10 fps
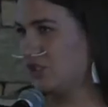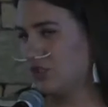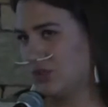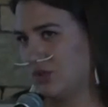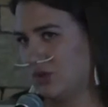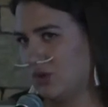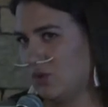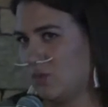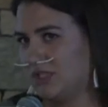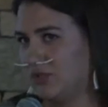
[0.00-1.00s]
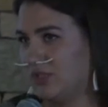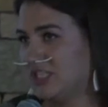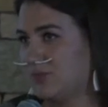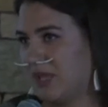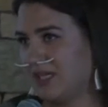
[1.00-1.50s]
sure what to
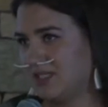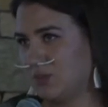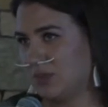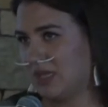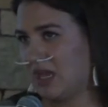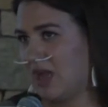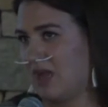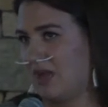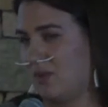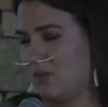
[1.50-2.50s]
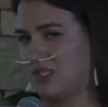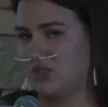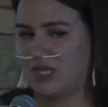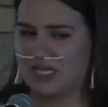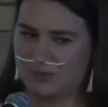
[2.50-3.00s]
expect when I went
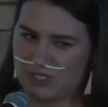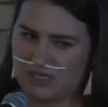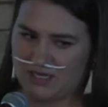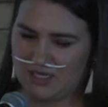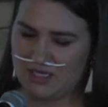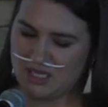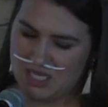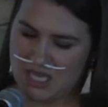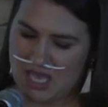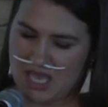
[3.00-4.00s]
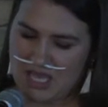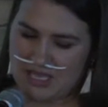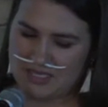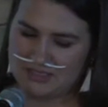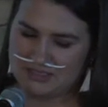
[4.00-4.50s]
to NMAI,
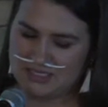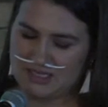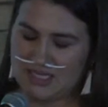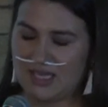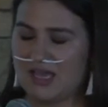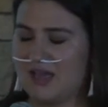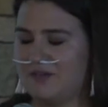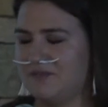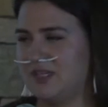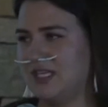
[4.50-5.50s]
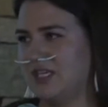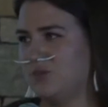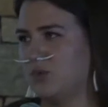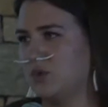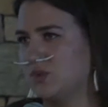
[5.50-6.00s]
and they have the
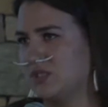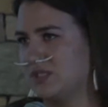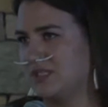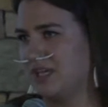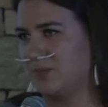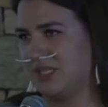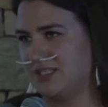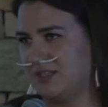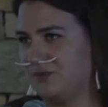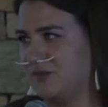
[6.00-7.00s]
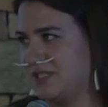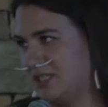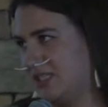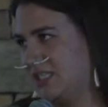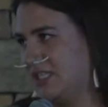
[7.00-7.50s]
most amazing
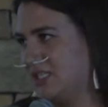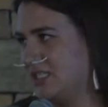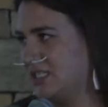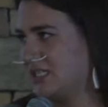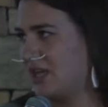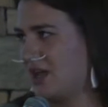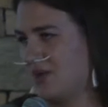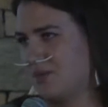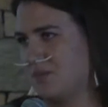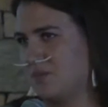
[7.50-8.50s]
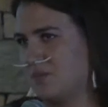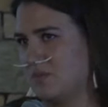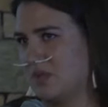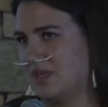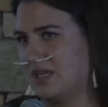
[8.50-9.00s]
facilities um,
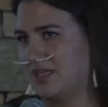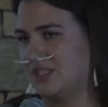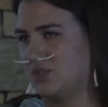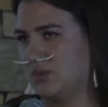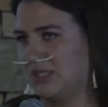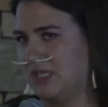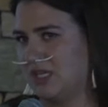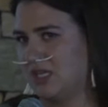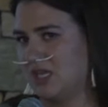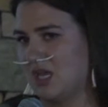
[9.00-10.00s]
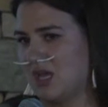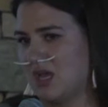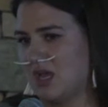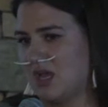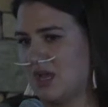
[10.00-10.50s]
that is really
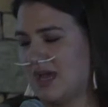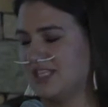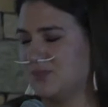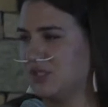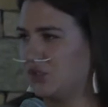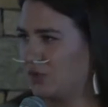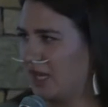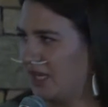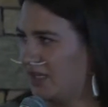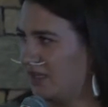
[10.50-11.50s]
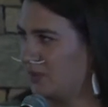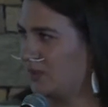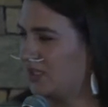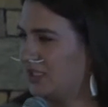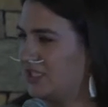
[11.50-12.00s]
has been created
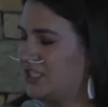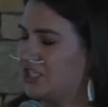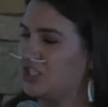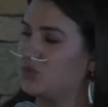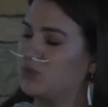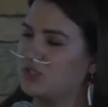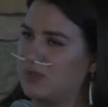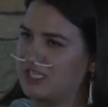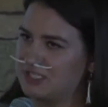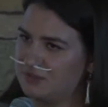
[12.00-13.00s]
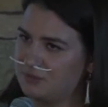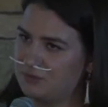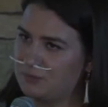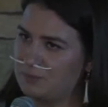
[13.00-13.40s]
with an indigenous perspective.